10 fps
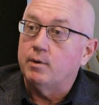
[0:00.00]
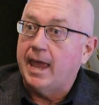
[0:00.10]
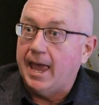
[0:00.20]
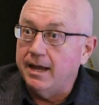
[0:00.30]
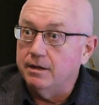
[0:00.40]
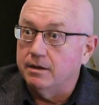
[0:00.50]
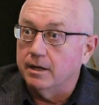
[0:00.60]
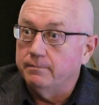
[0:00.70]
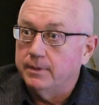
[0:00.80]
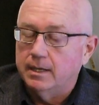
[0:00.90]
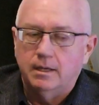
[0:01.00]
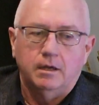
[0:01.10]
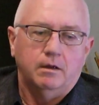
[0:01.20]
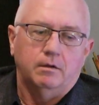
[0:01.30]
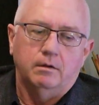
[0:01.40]
Canada.
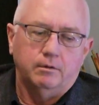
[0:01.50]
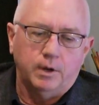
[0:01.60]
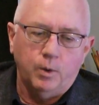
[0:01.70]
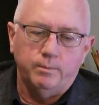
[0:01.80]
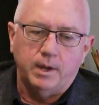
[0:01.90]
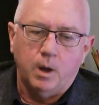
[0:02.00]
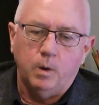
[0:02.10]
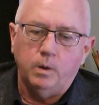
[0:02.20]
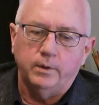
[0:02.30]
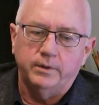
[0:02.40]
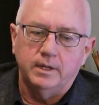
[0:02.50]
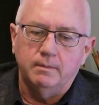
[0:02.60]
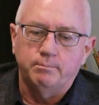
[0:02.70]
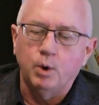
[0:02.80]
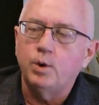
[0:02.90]
Lo and behold, the
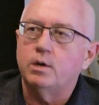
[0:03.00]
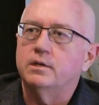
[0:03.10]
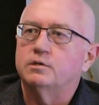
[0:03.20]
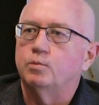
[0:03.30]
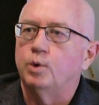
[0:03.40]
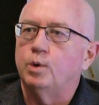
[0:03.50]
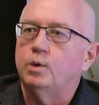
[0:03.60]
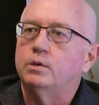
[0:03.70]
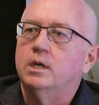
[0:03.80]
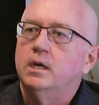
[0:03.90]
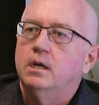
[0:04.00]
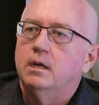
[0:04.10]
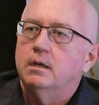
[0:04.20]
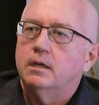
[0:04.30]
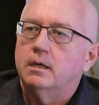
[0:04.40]
borderless world,
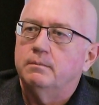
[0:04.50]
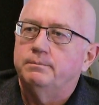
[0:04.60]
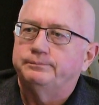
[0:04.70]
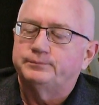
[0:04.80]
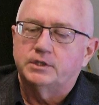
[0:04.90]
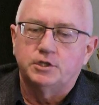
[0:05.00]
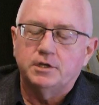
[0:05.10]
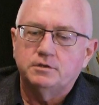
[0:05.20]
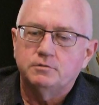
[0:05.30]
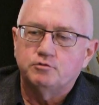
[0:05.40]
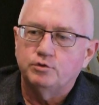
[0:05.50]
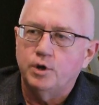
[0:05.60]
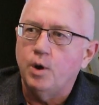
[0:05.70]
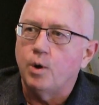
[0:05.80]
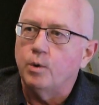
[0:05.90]
Justin
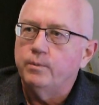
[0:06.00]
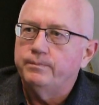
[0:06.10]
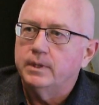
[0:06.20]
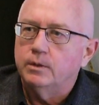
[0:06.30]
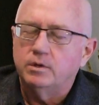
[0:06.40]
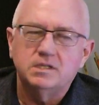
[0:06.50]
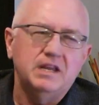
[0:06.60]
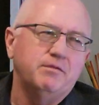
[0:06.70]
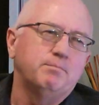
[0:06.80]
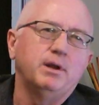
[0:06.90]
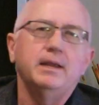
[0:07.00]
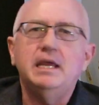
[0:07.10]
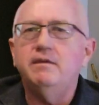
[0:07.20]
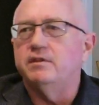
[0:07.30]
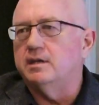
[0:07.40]
Trudeau, who doesn't even
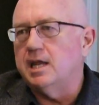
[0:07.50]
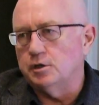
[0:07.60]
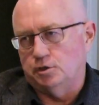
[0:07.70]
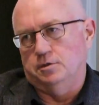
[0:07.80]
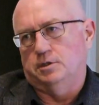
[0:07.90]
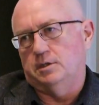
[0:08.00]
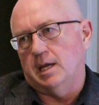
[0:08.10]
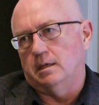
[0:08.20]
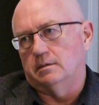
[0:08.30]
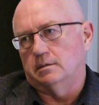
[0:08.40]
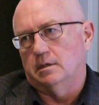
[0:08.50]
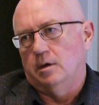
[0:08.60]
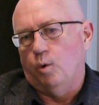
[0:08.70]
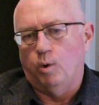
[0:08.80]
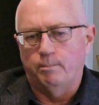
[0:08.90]
believe in nation states
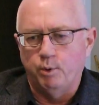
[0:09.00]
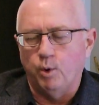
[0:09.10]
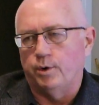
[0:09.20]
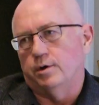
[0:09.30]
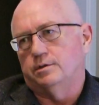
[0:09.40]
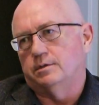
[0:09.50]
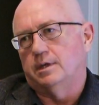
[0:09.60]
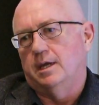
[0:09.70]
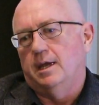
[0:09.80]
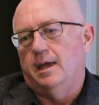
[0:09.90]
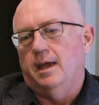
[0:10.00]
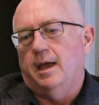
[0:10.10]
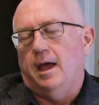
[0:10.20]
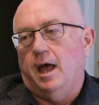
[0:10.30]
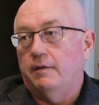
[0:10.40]
or borders,
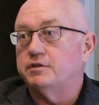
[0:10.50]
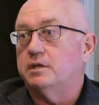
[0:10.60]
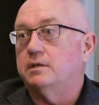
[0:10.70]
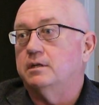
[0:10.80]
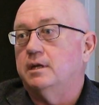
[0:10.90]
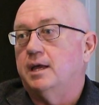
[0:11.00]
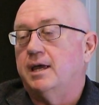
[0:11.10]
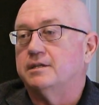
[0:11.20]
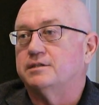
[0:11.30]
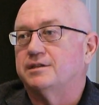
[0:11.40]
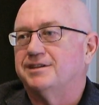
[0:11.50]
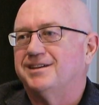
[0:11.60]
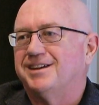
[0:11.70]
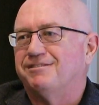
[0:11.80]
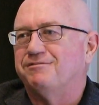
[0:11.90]
all of a sudden has
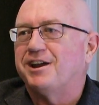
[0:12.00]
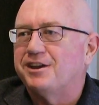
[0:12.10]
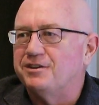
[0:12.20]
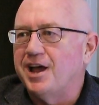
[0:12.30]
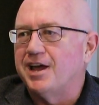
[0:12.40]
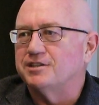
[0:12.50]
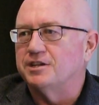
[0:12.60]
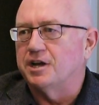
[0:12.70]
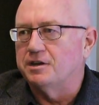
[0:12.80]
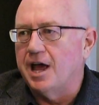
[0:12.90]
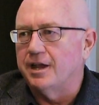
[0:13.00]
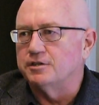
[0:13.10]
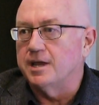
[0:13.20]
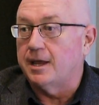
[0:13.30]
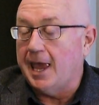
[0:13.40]
recognized and acknowledged
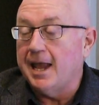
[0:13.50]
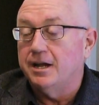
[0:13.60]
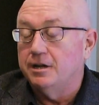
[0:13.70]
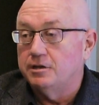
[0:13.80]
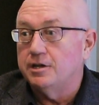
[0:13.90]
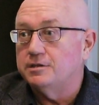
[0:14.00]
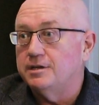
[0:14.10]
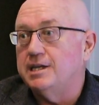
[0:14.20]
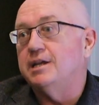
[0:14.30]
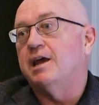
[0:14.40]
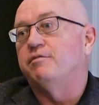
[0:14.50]
that Canada does indeed have a